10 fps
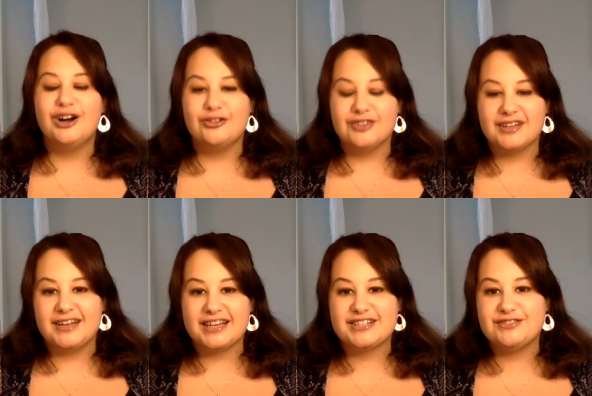over the
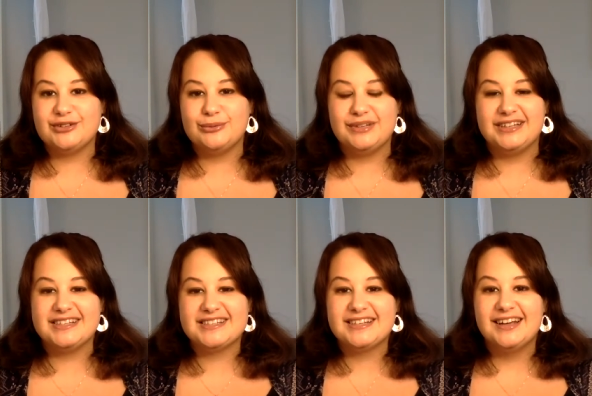next few
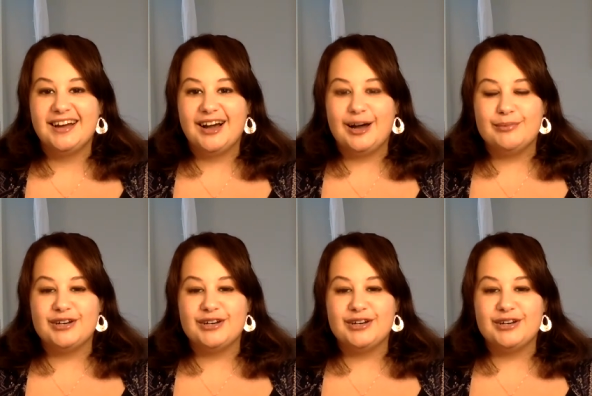weeks. Um,